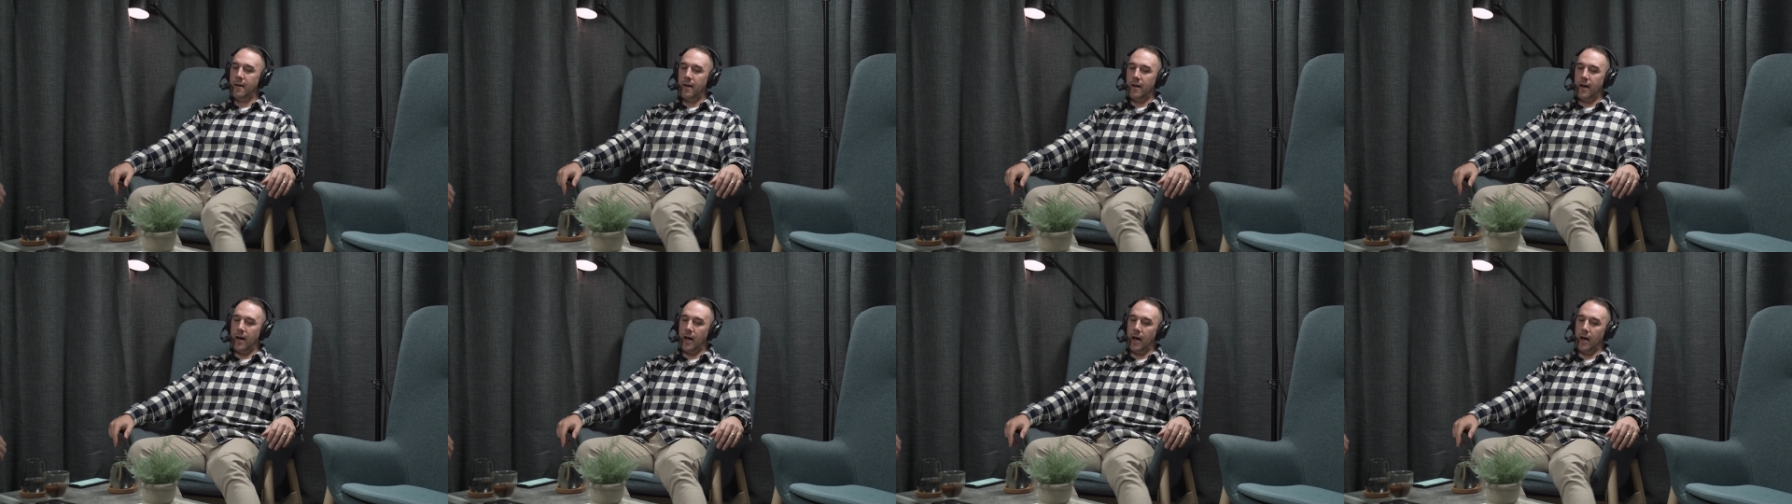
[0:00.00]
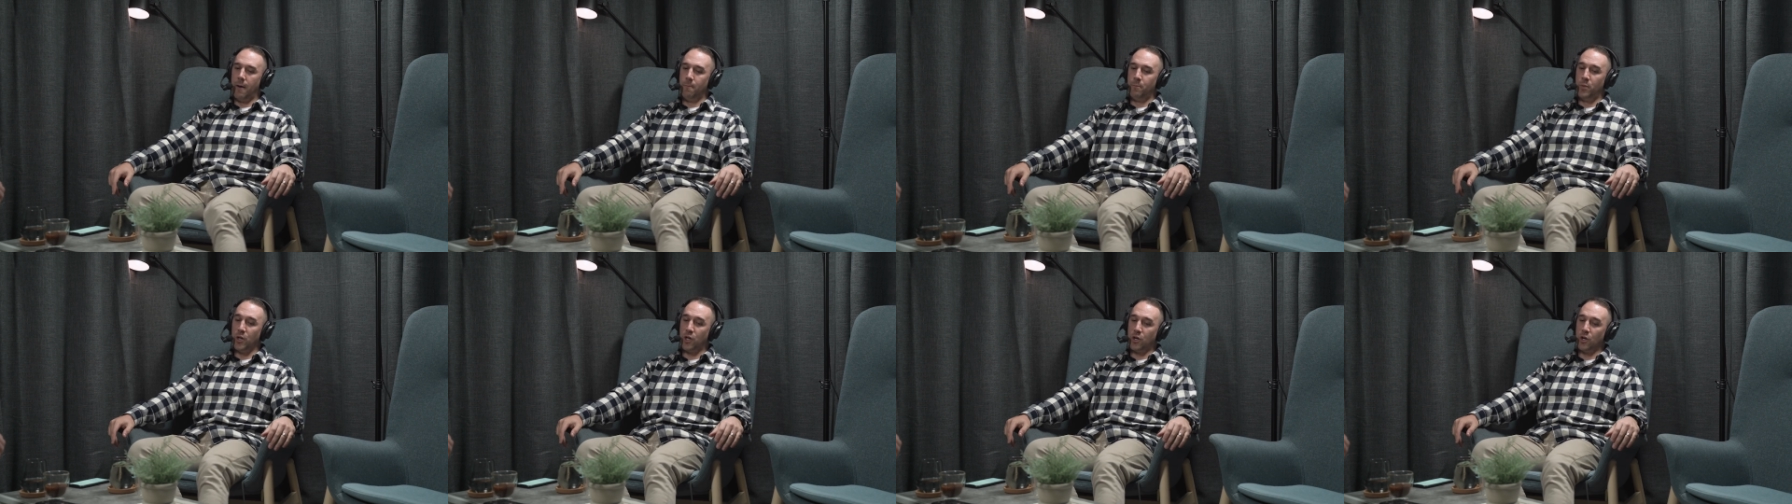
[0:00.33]
now uh,
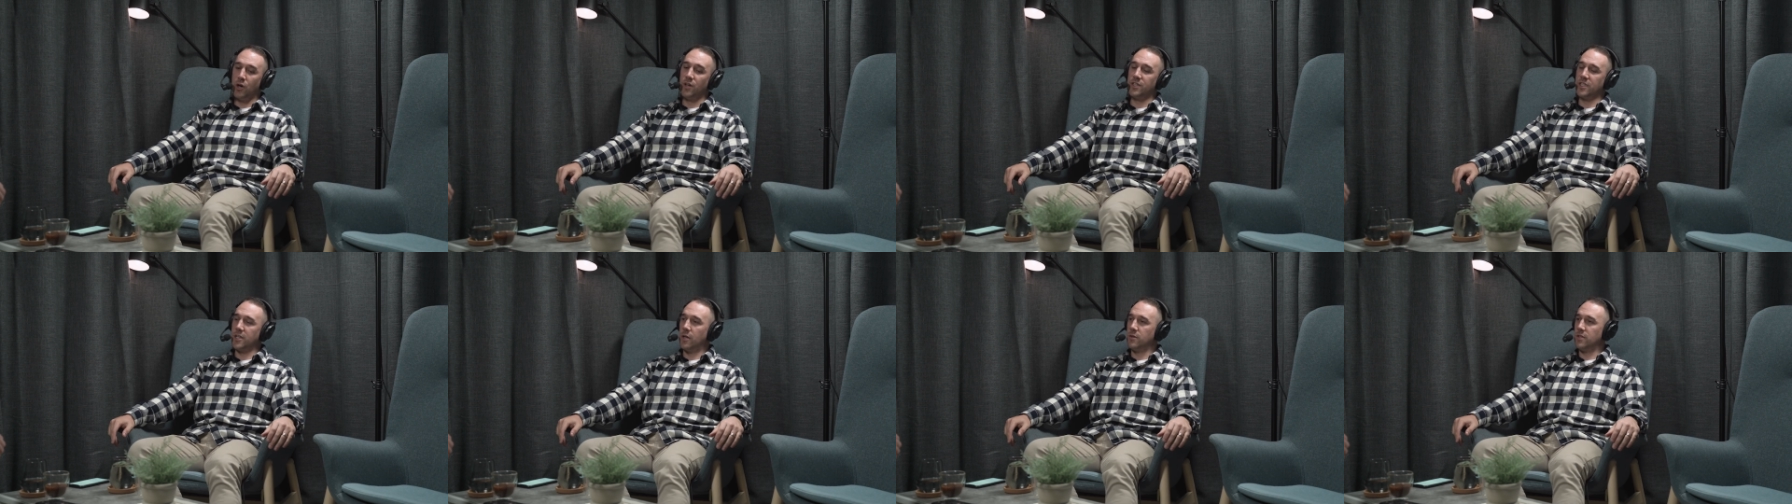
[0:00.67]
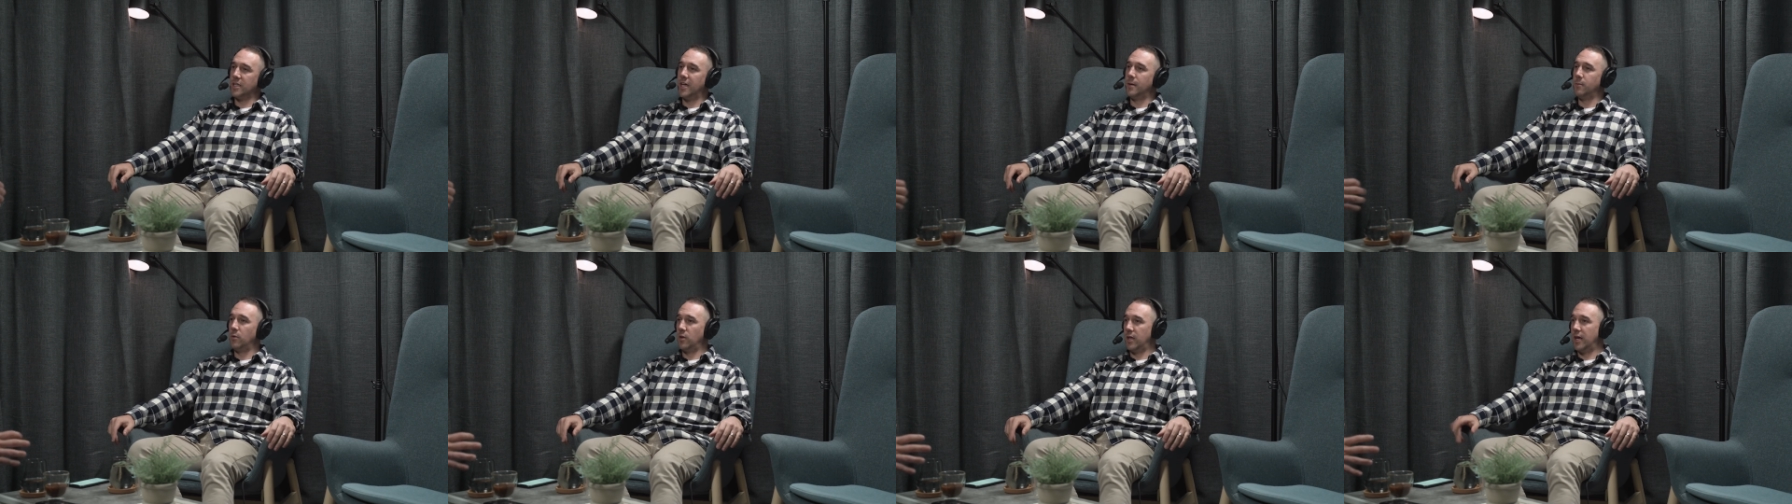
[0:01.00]
because I was
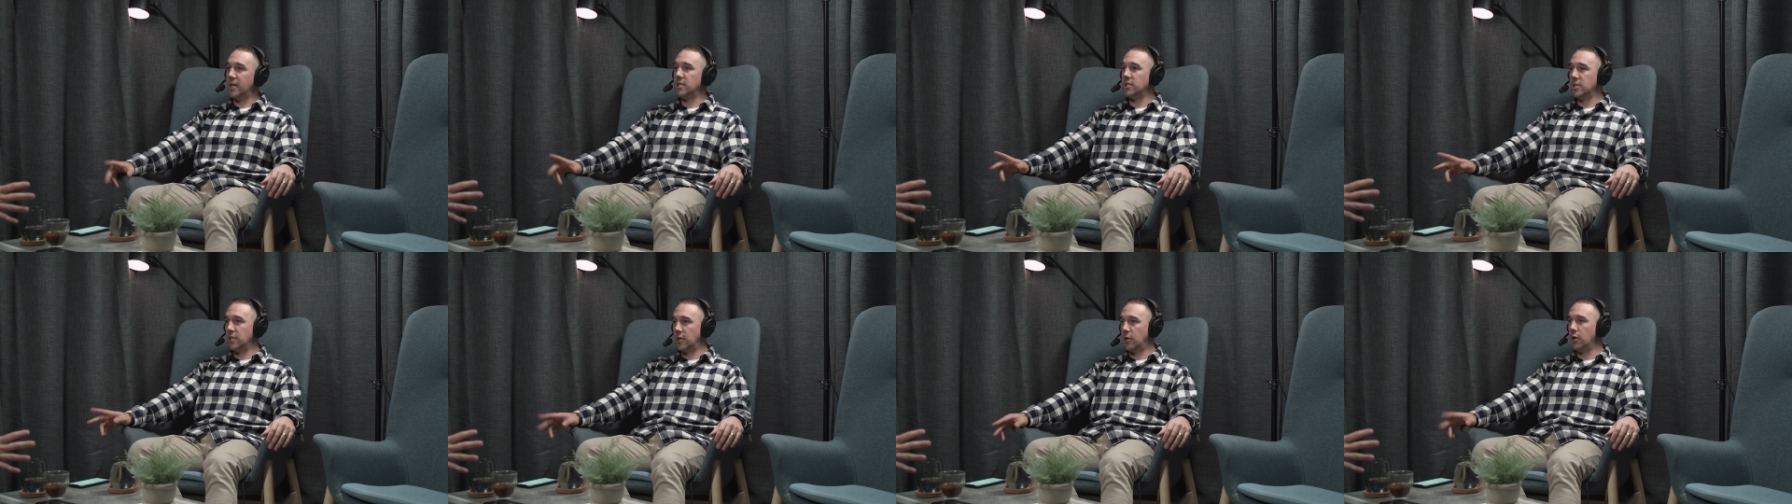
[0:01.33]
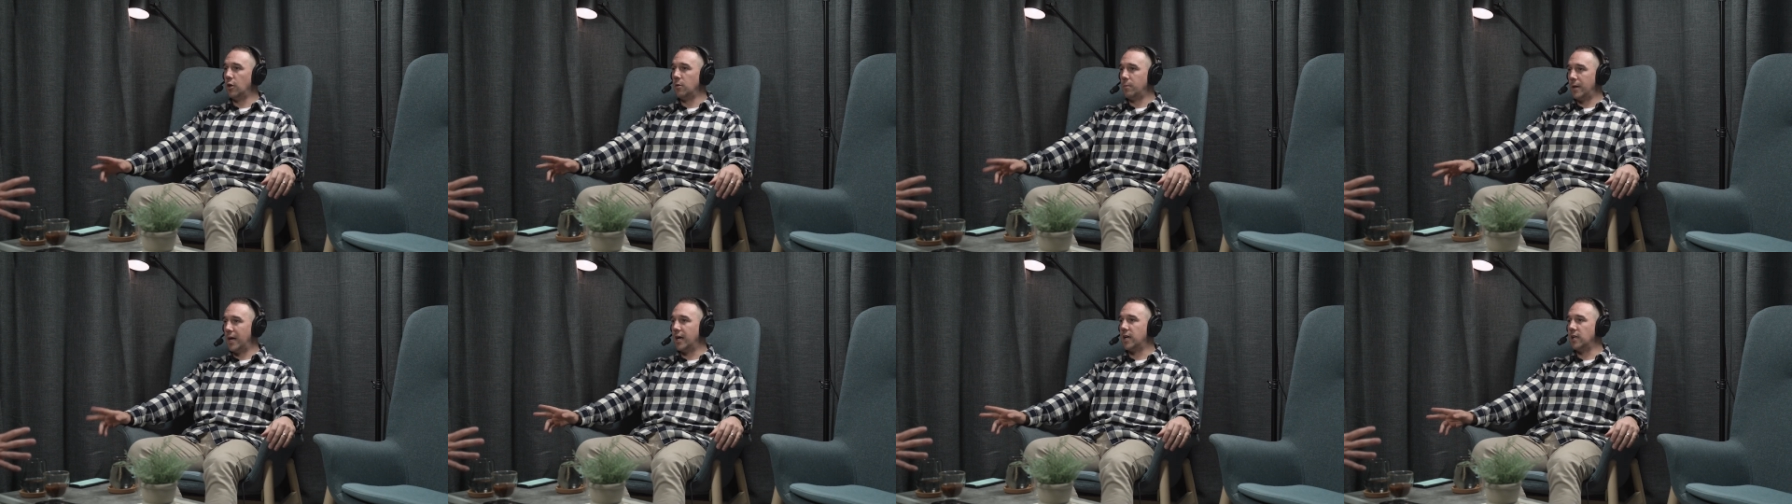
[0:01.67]
able to actually
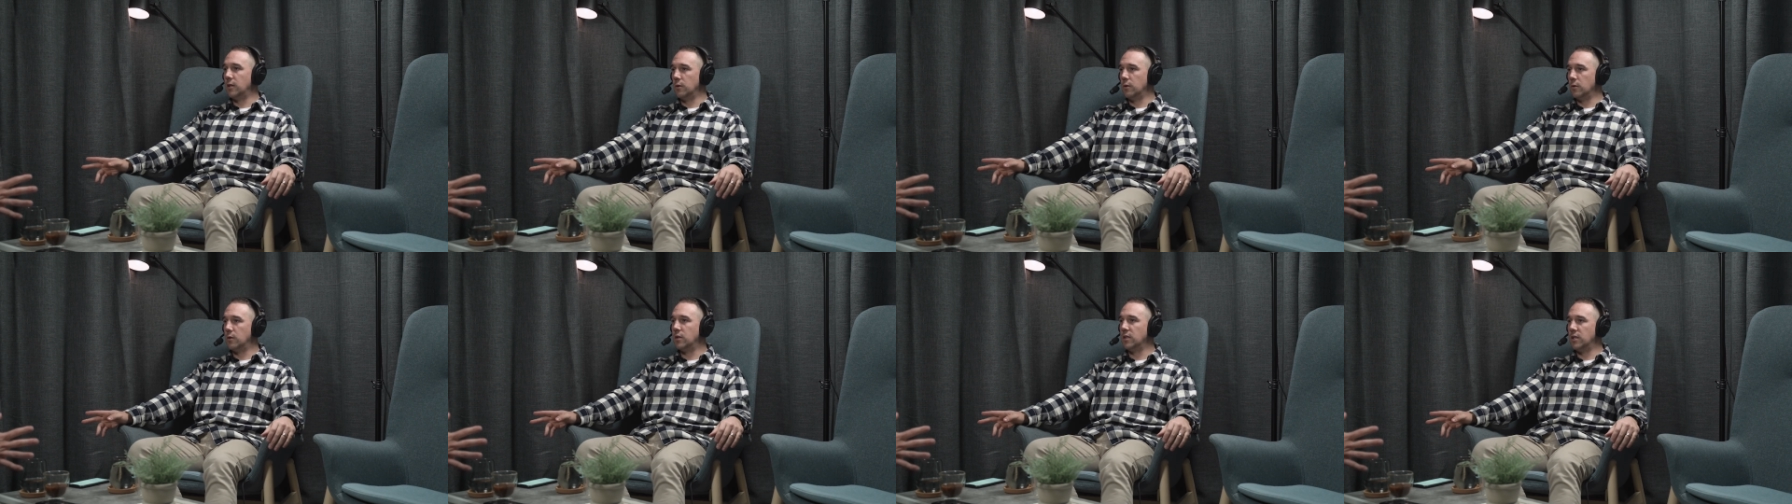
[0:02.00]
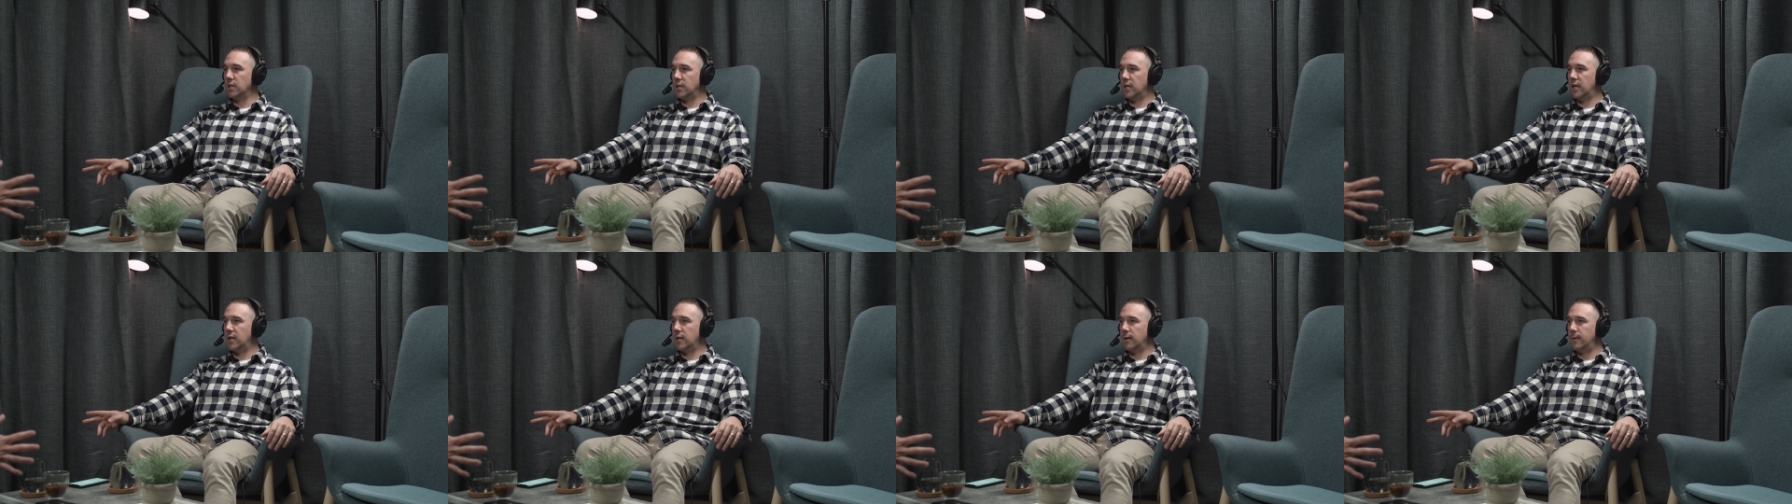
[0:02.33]
go back and look at the
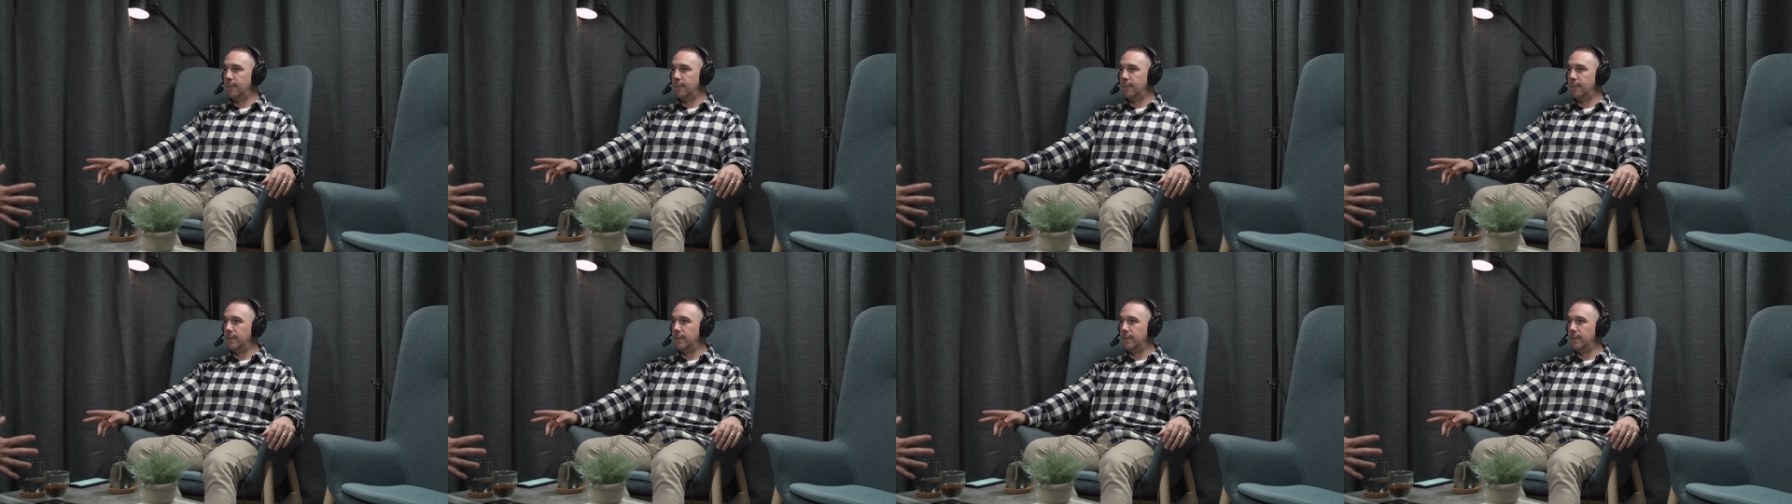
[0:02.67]
data.